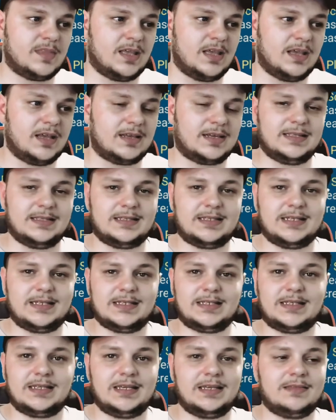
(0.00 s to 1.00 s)

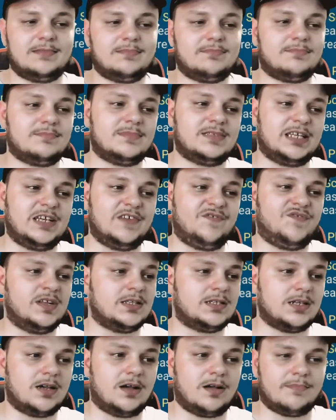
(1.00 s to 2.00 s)
consistent
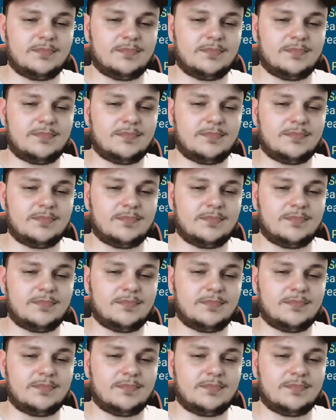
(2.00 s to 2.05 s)
defense up.